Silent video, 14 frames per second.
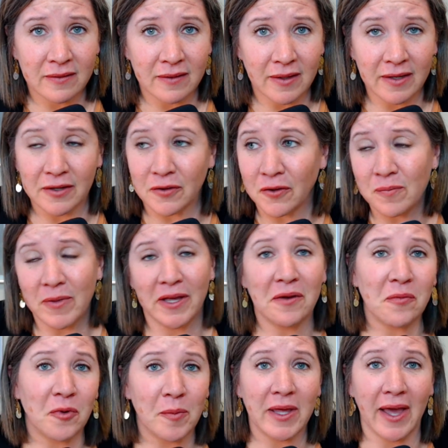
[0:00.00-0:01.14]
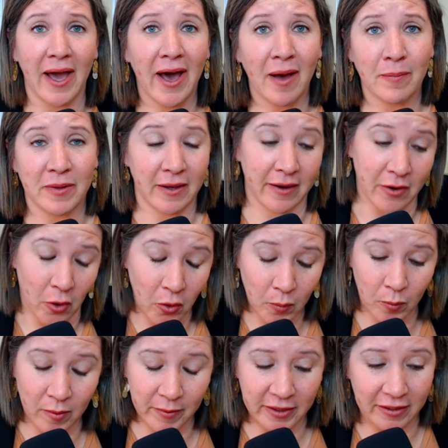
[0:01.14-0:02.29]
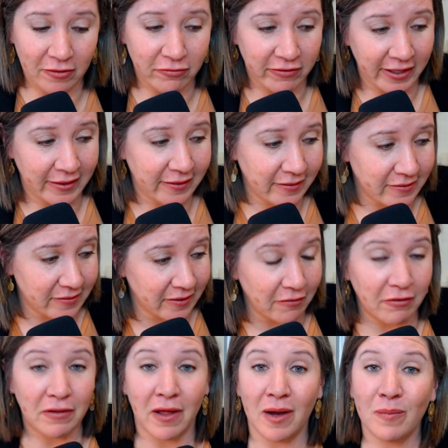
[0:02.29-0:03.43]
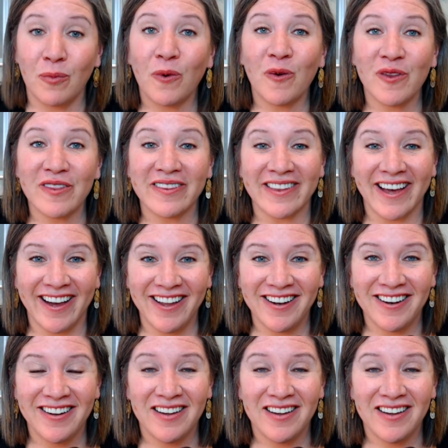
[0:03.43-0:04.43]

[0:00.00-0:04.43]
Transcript: and a good man will be happy. I hope women can find it to give a lot more than that,